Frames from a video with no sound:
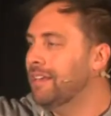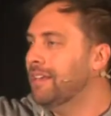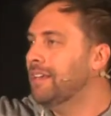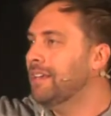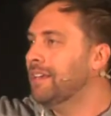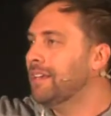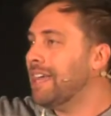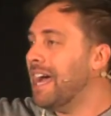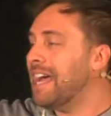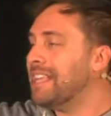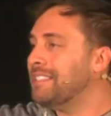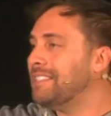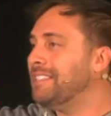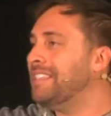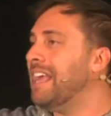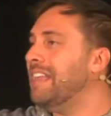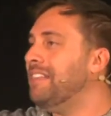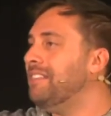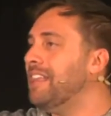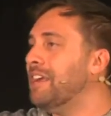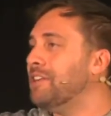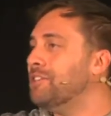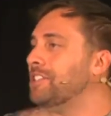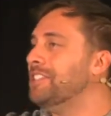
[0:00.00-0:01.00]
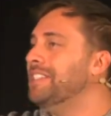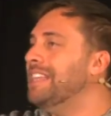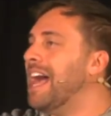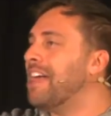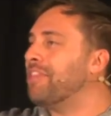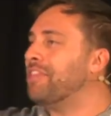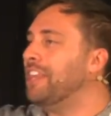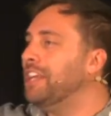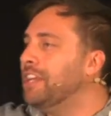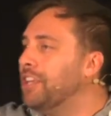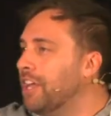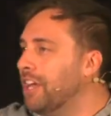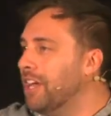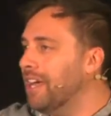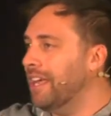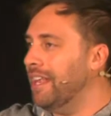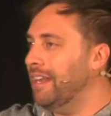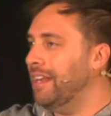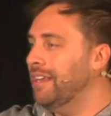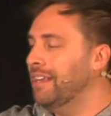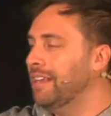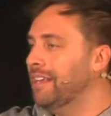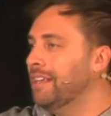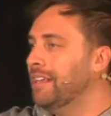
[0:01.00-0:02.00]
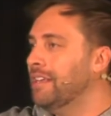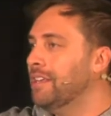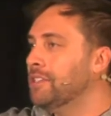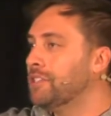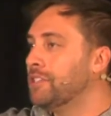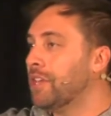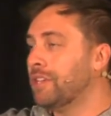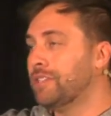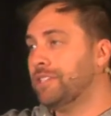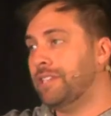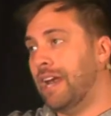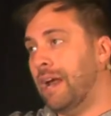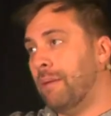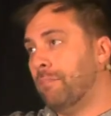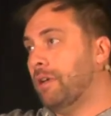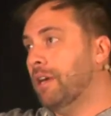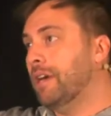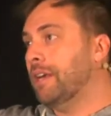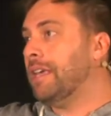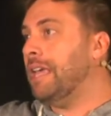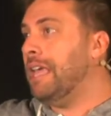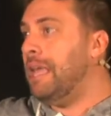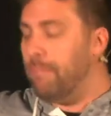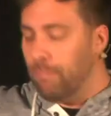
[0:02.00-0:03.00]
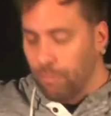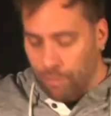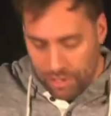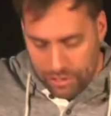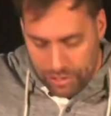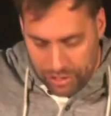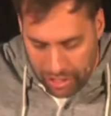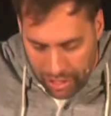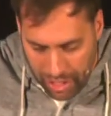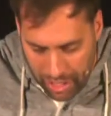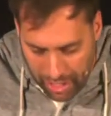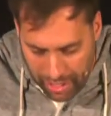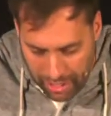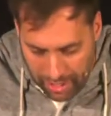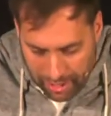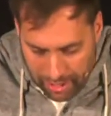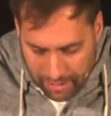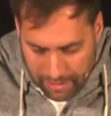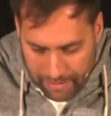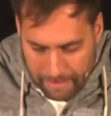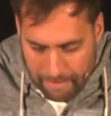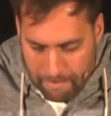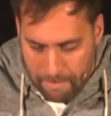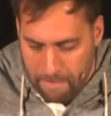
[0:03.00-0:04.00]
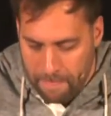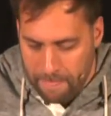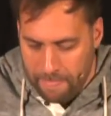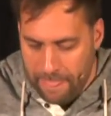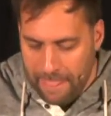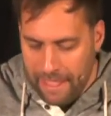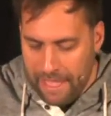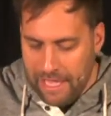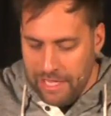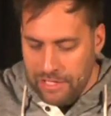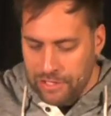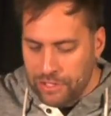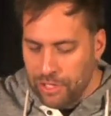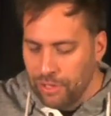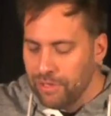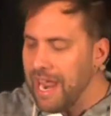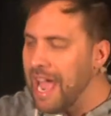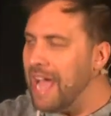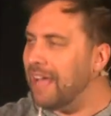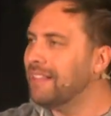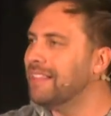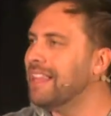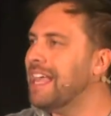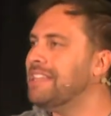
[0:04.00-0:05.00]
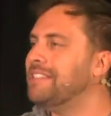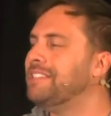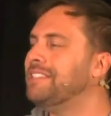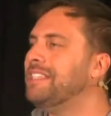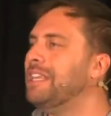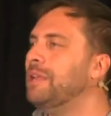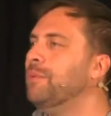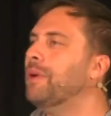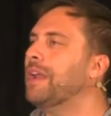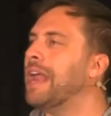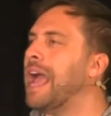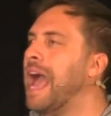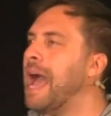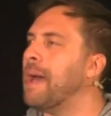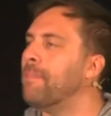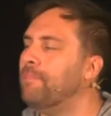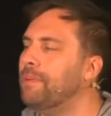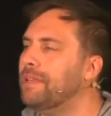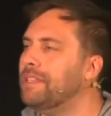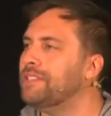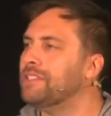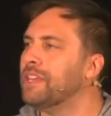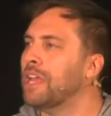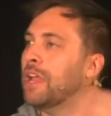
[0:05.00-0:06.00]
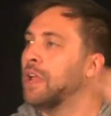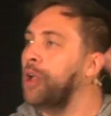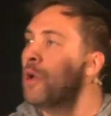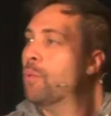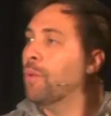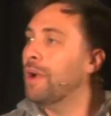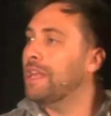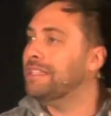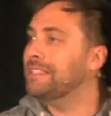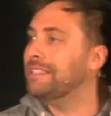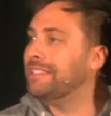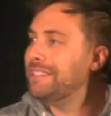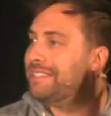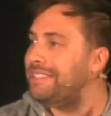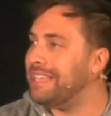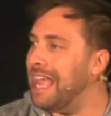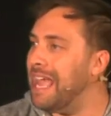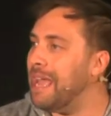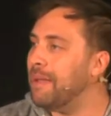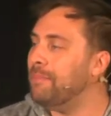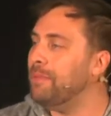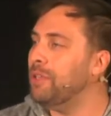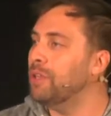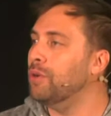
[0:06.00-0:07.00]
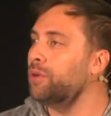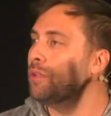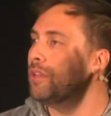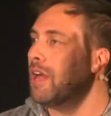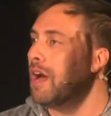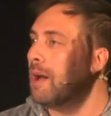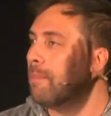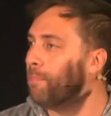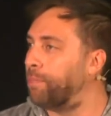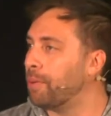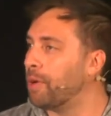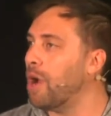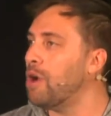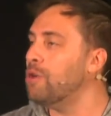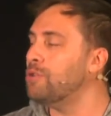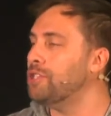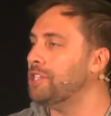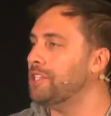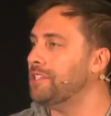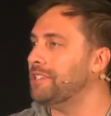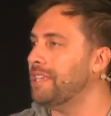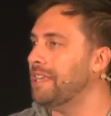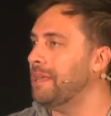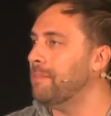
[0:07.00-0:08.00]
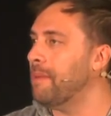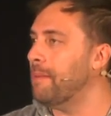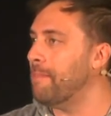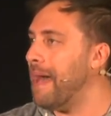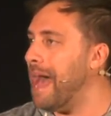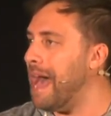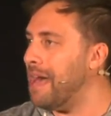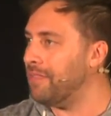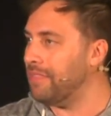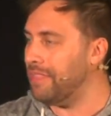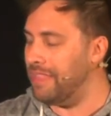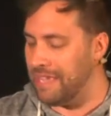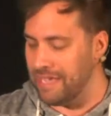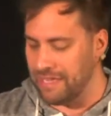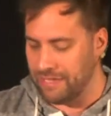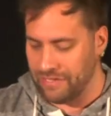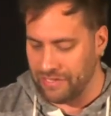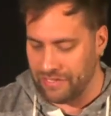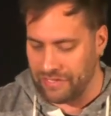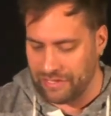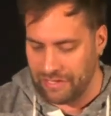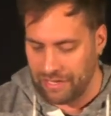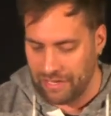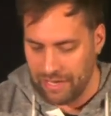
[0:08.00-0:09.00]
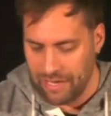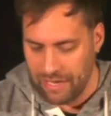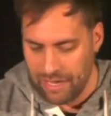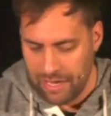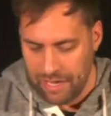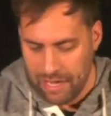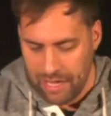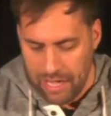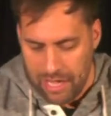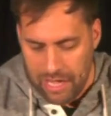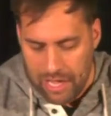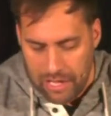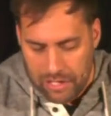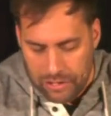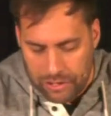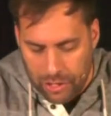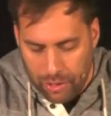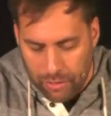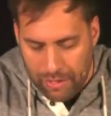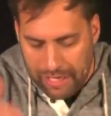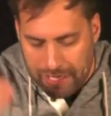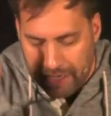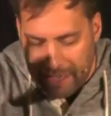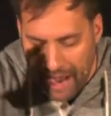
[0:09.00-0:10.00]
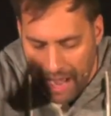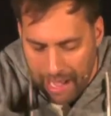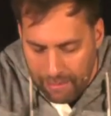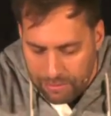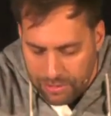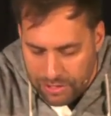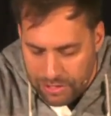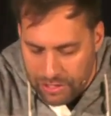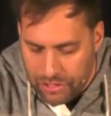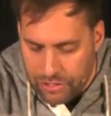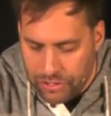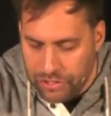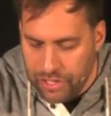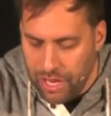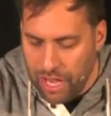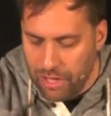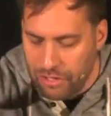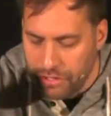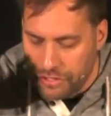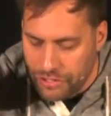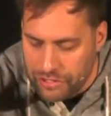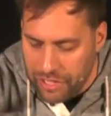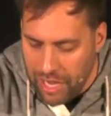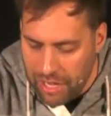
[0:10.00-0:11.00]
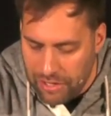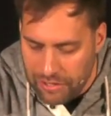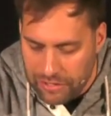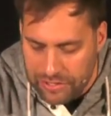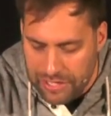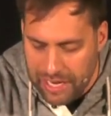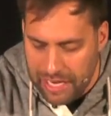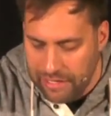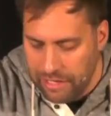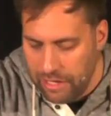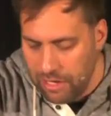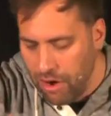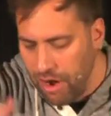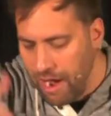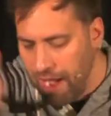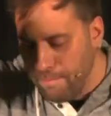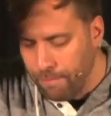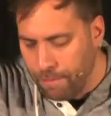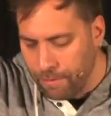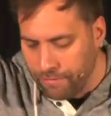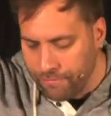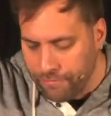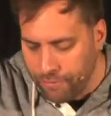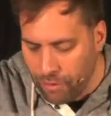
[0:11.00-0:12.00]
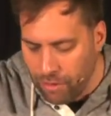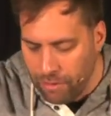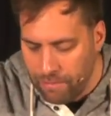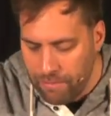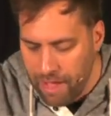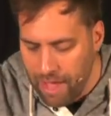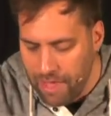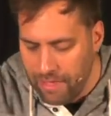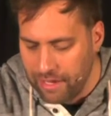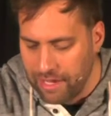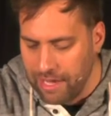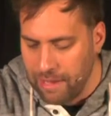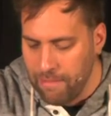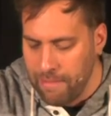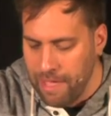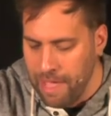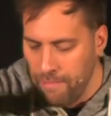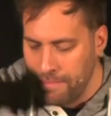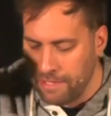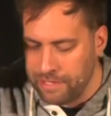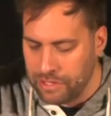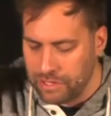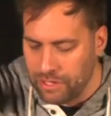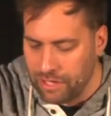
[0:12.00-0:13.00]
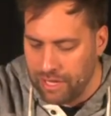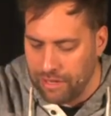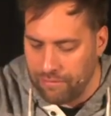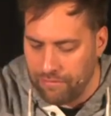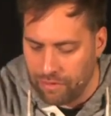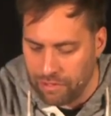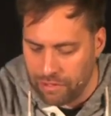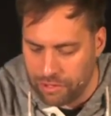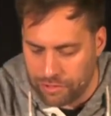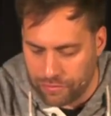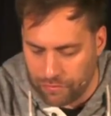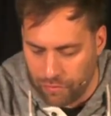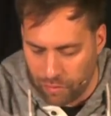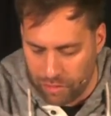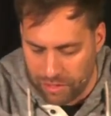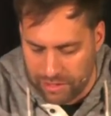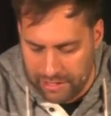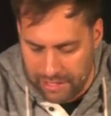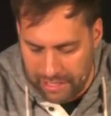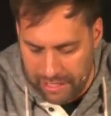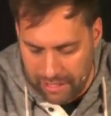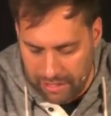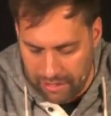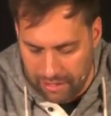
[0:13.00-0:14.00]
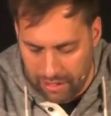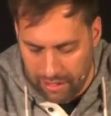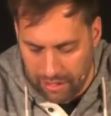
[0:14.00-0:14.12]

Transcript: God said, there's nothing good. Saul said, I'm going to keep what's good. So now let's see what happens when Samuel approaches him about this. So he comes to Saul. Saul said, you know, I performed all the commandments. Look at verse 14.